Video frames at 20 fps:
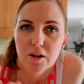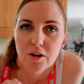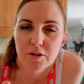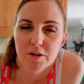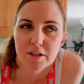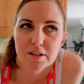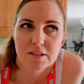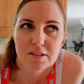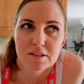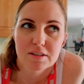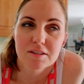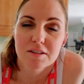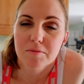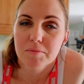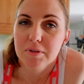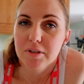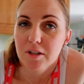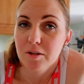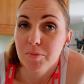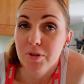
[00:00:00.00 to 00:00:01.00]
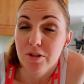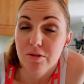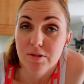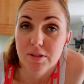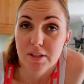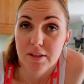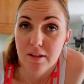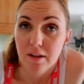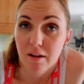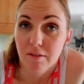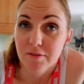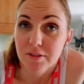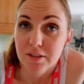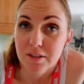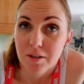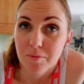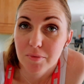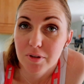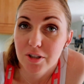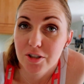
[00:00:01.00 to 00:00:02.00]
Okay, since I'm gonna be using the
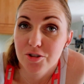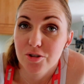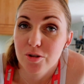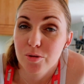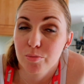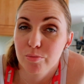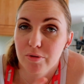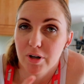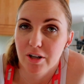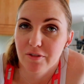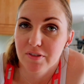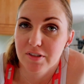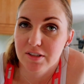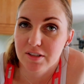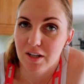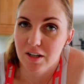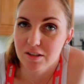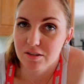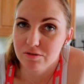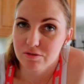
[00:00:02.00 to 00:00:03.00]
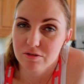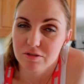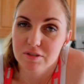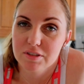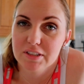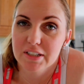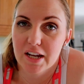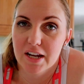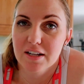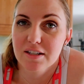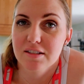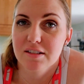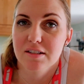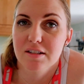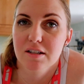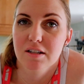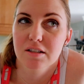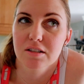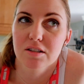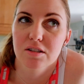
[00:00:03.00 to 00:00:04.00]
oven, I'm gonna do the breakfast casserole
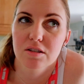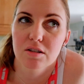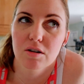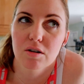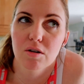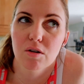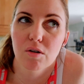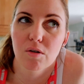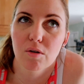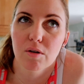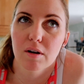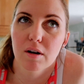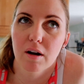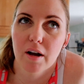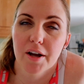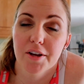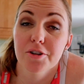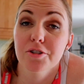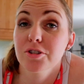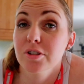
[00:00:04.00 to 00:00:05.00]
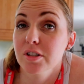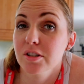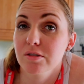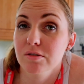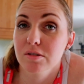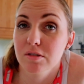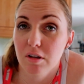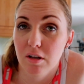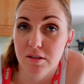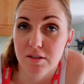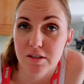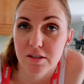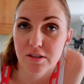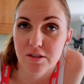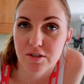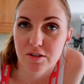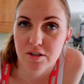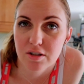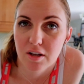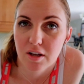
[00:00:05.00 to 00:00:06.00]
next. So I usually do
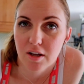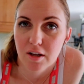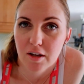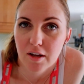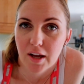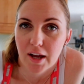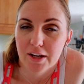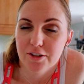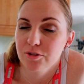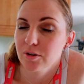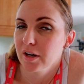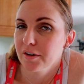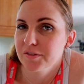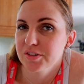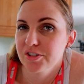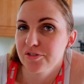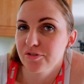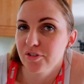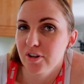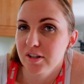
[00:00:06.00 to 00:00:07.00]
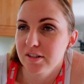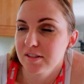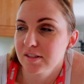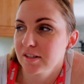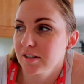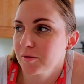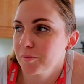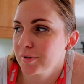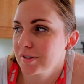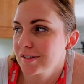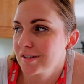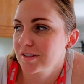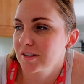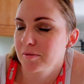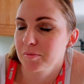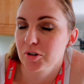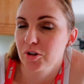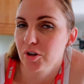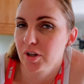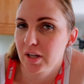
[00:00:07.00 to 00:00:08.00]
sausage. I don't have it defrosted, but since
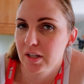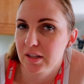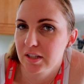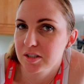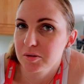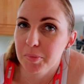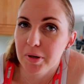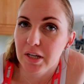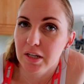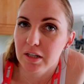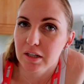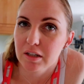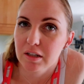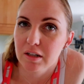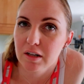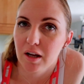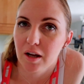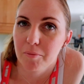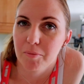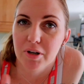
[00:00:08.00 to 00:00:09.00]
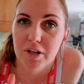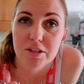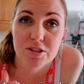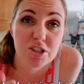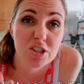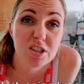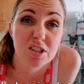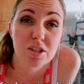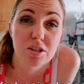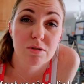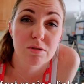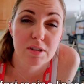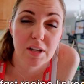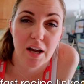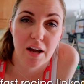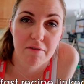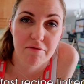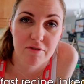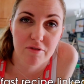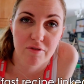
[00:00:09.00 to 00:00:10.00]
I'm cooking this bacon, I'm gonna just use
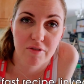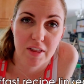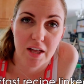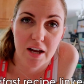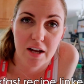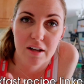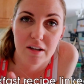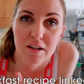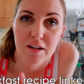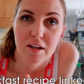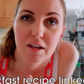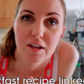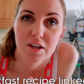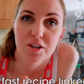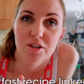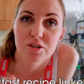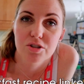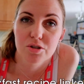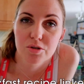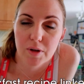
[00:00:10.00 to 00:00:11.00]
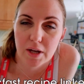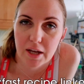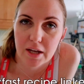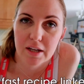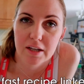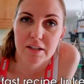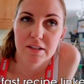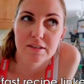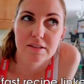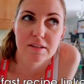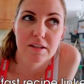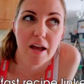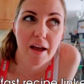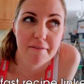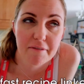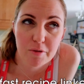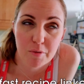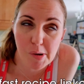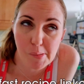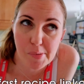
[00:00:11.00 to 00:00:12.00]
half of that. Do eggs,
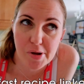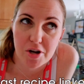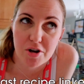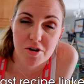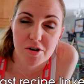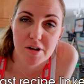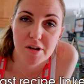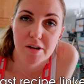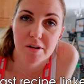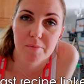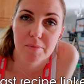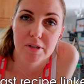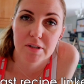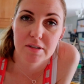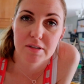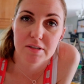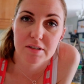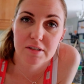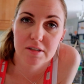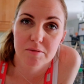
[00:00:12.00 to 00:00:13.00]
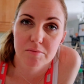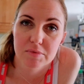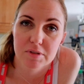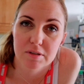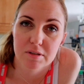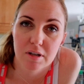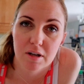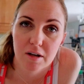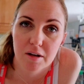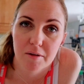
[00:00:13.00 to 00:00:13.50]
heavy whipping cream, some